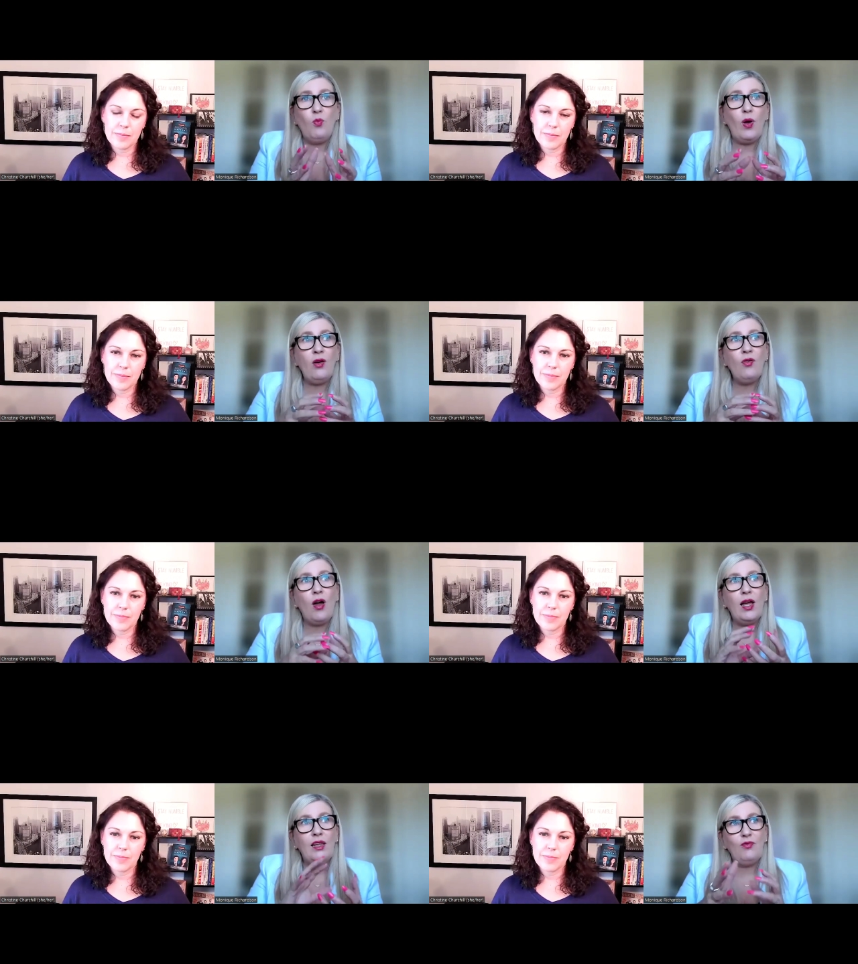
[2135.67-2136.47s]
Speaker 1: and
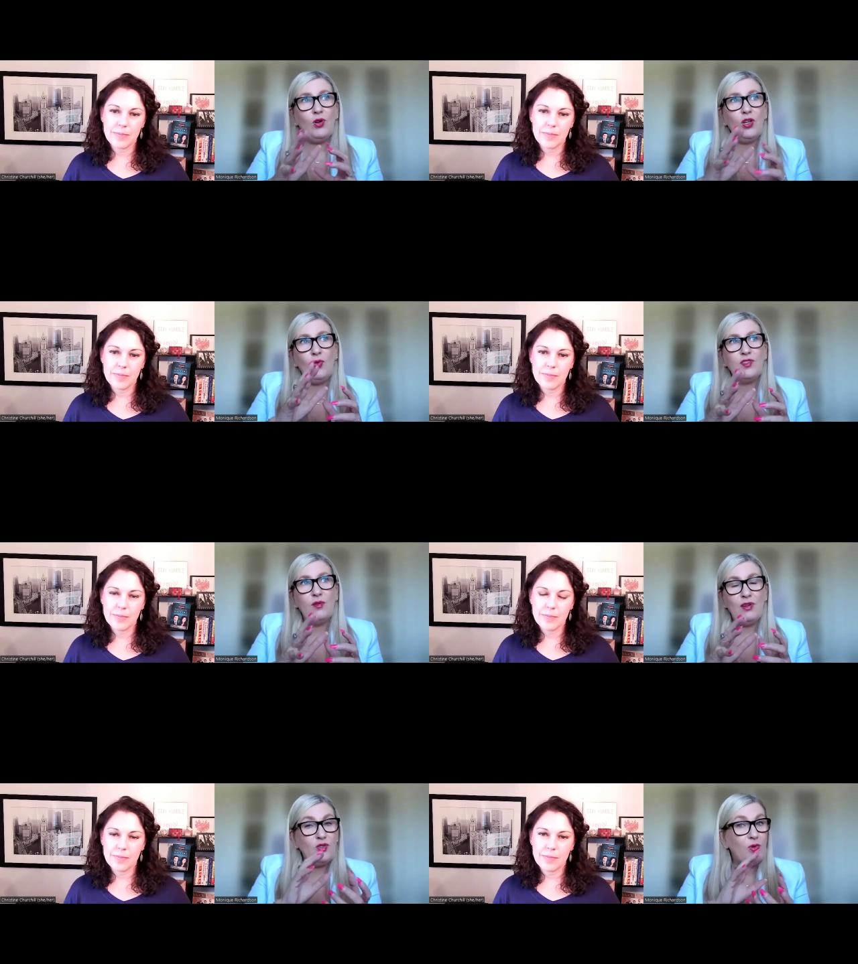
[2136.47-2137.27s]
where i love what you
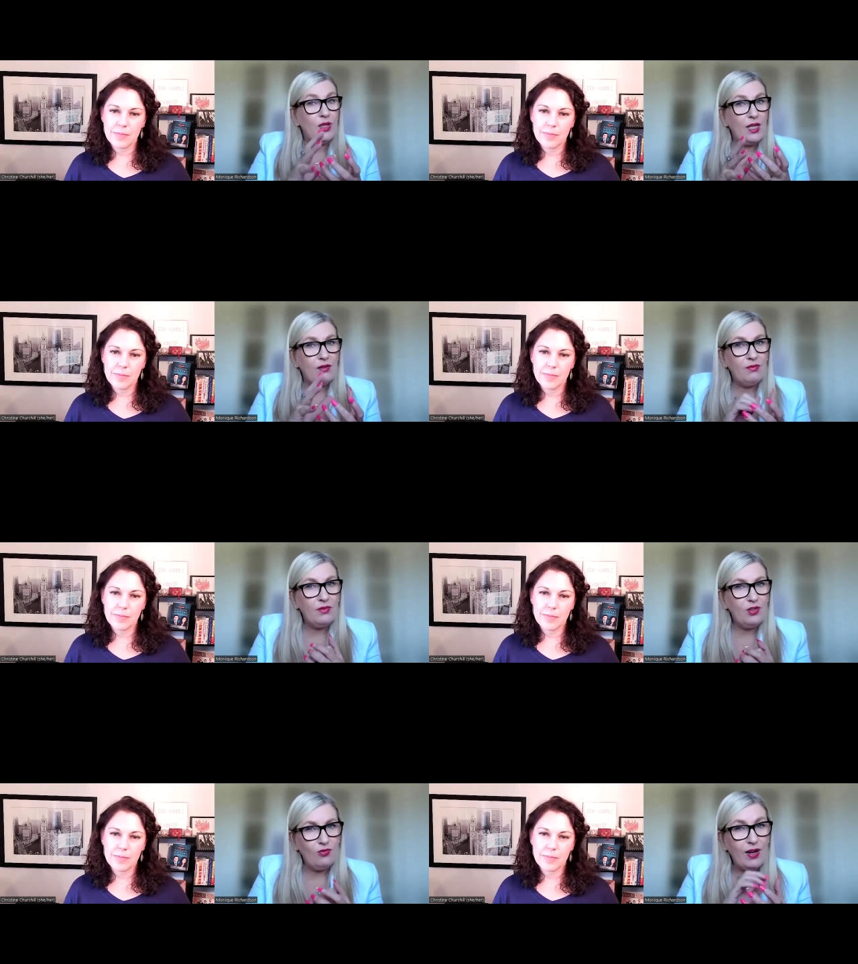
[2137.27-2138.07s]
also mentioned with that
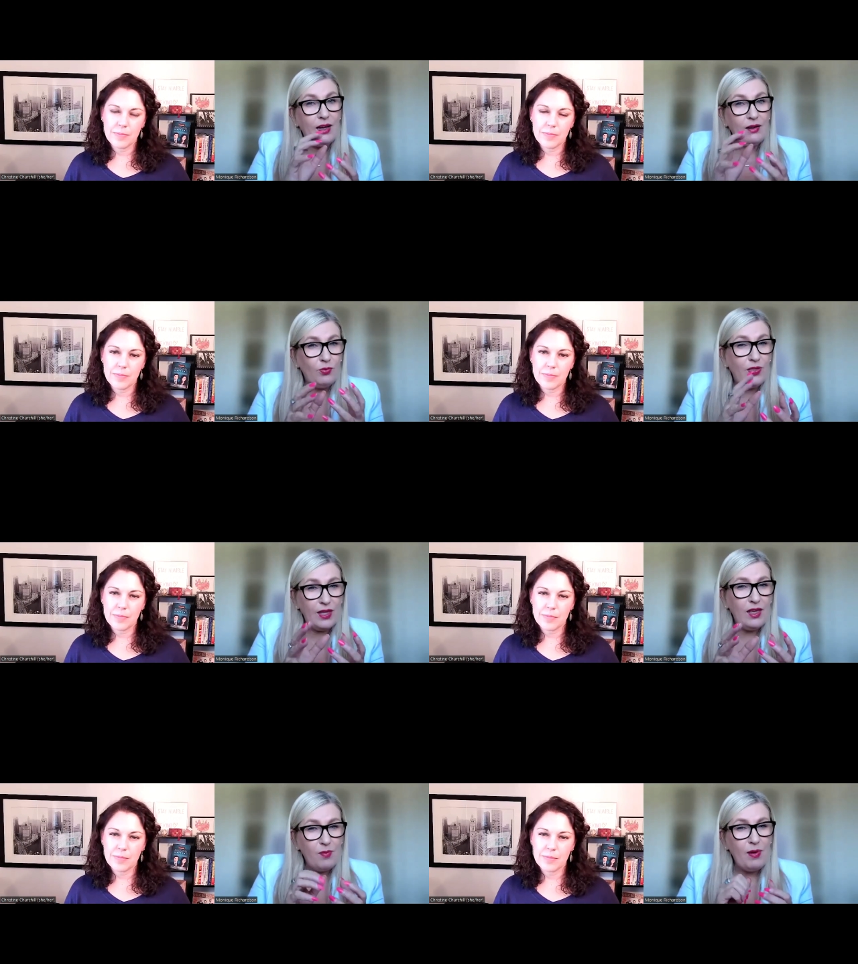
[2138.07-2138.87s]
you know we're
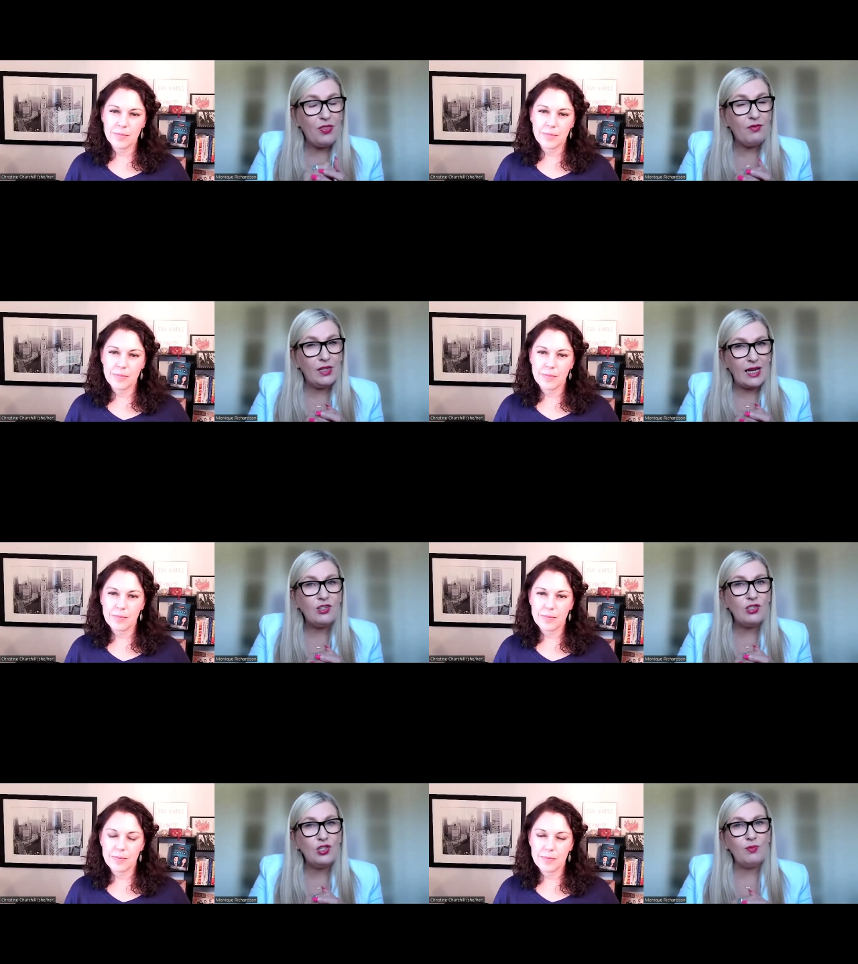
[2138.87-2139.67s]
thinking about the
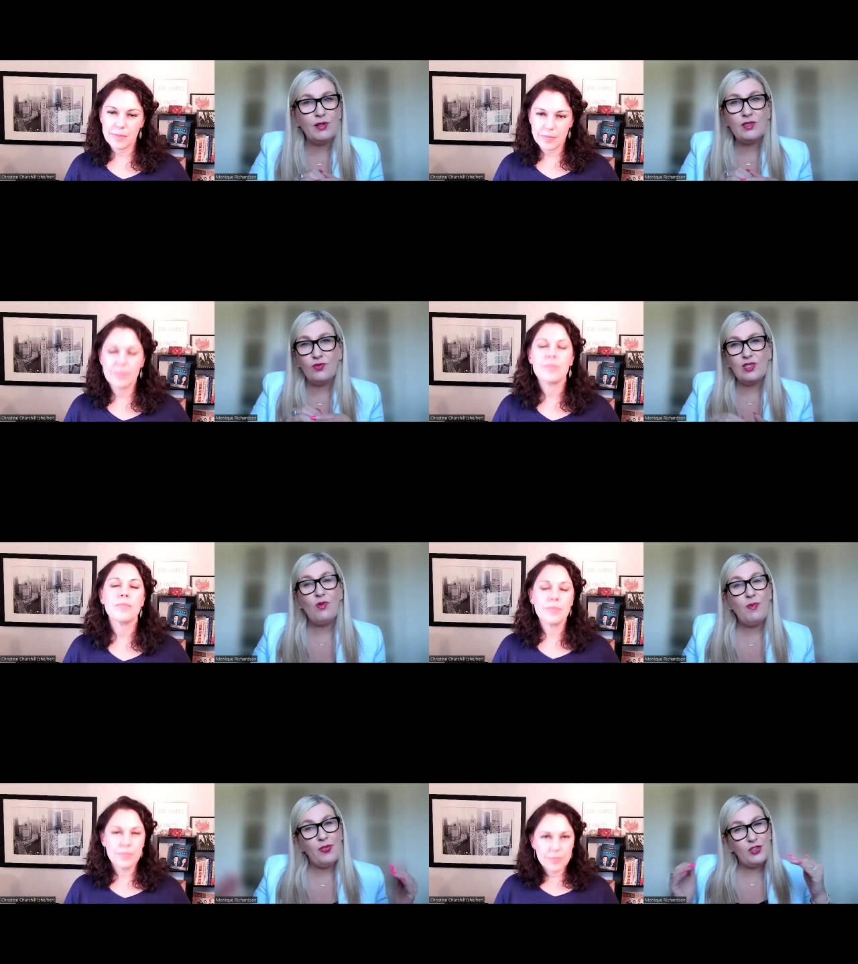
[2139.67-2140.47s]
relationship it's
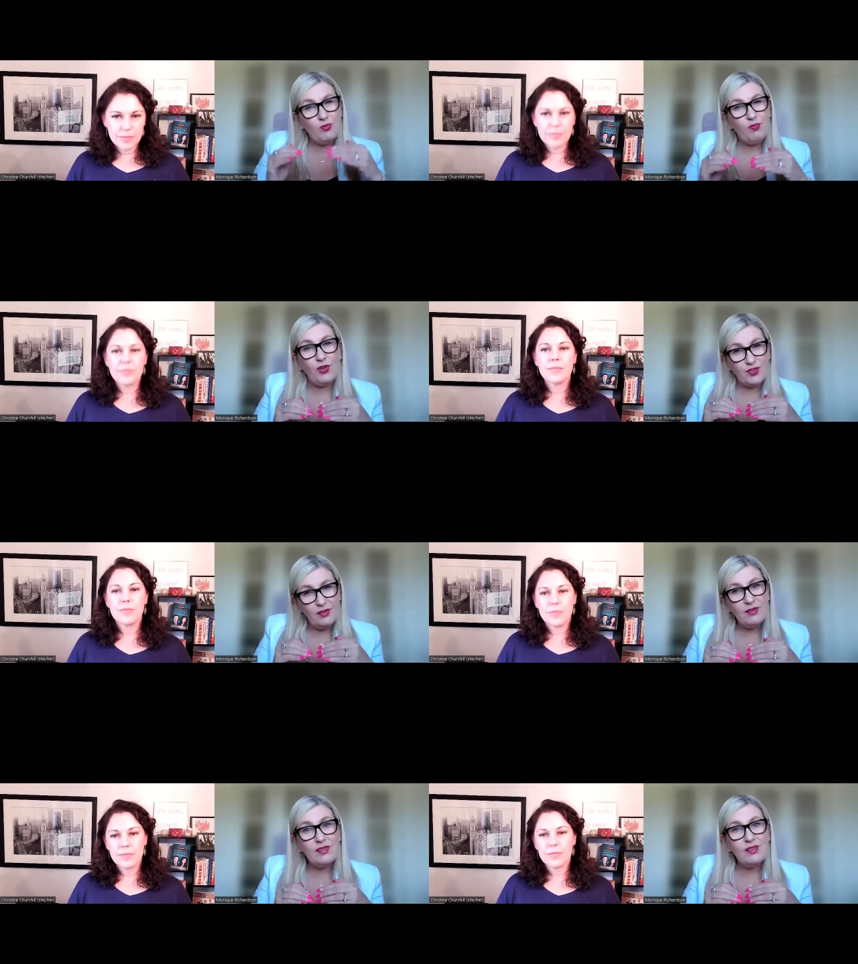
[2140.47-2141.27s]
also about the
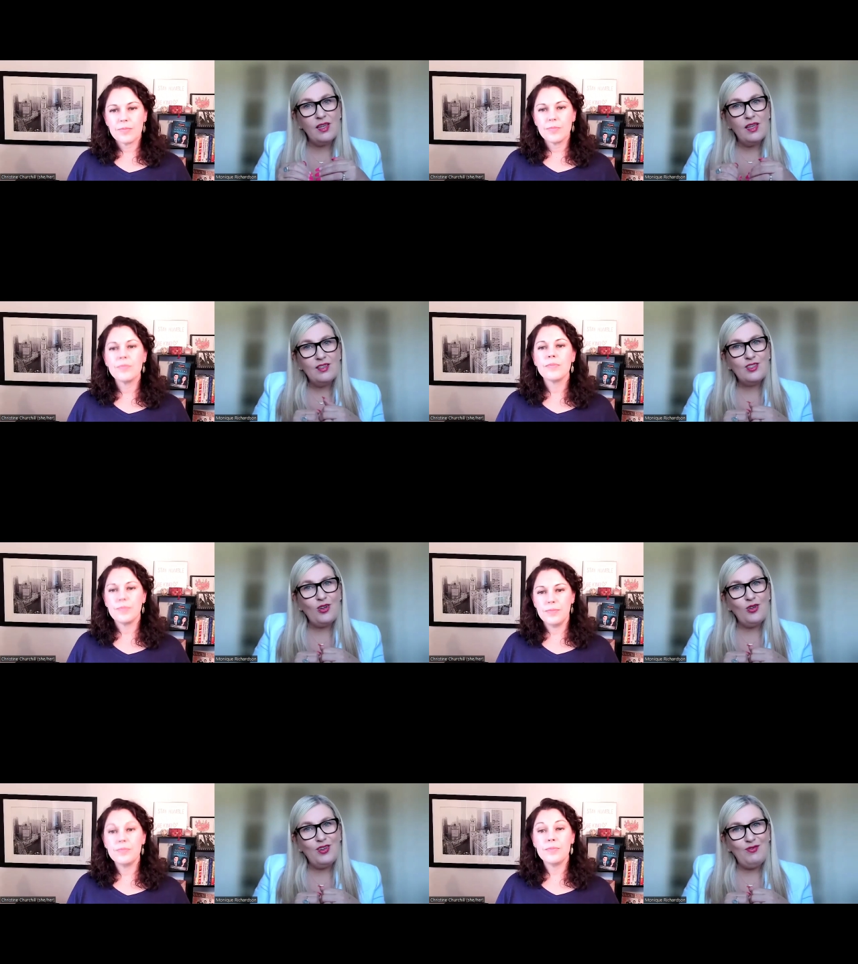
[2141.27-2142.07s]
deposits mm
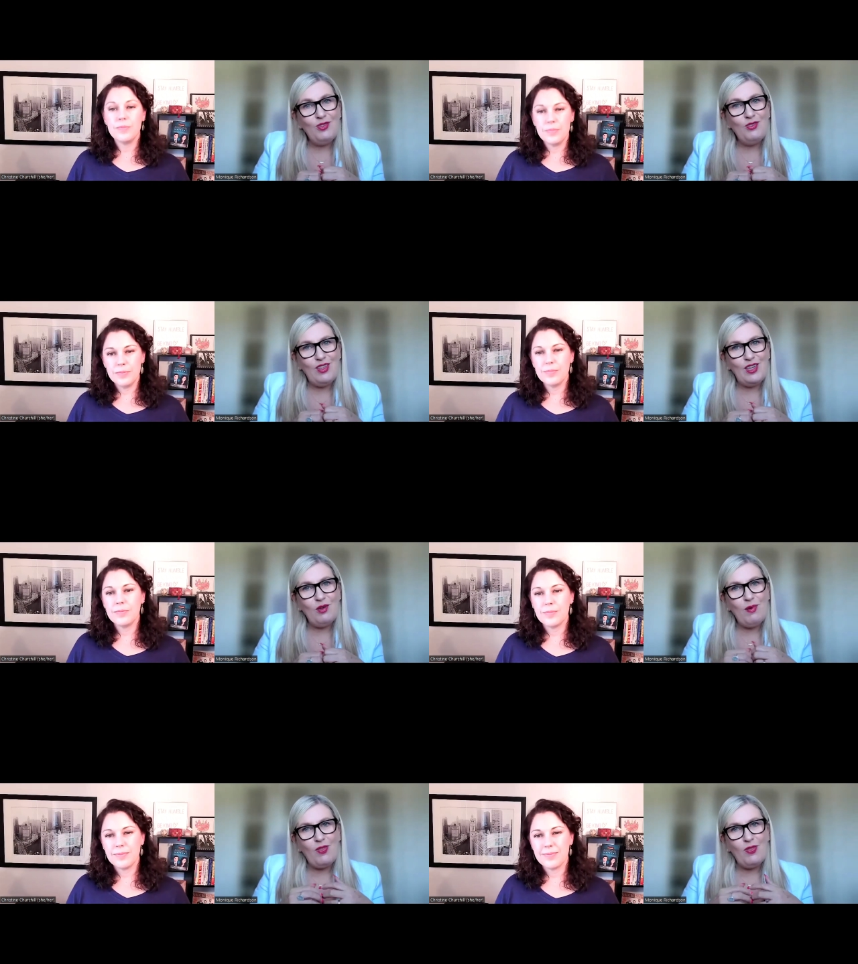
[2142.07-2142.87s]
so if you
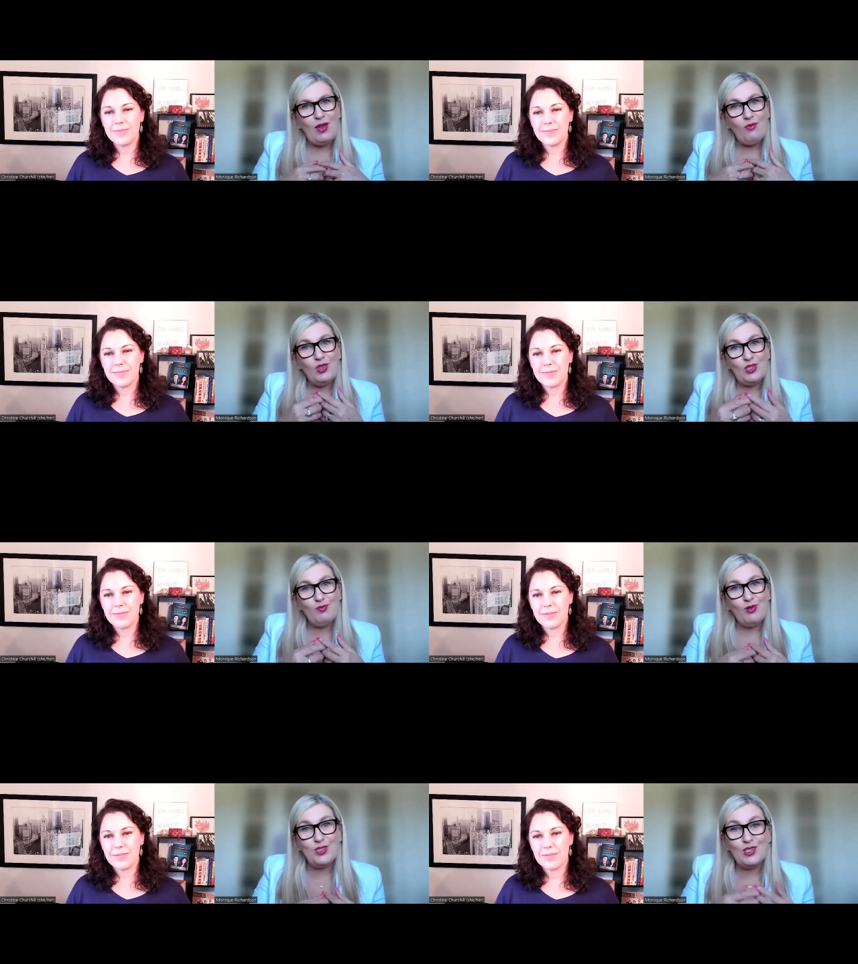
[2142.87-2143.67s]
think about that with a
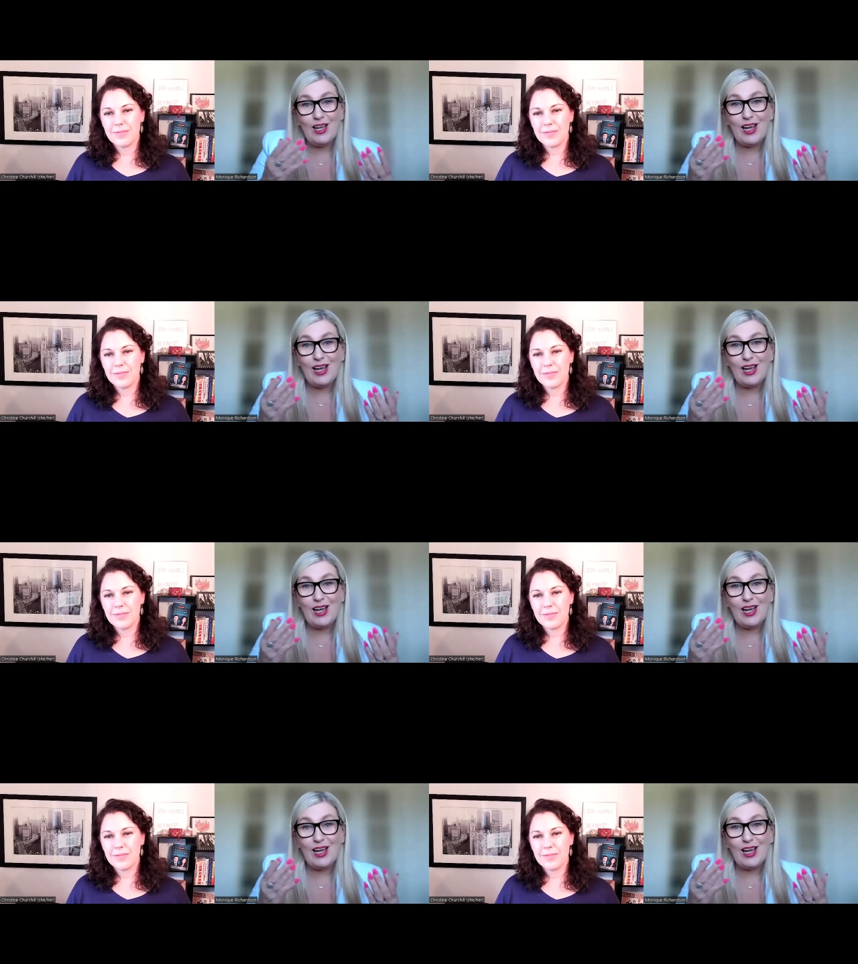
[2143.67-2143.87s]
deposit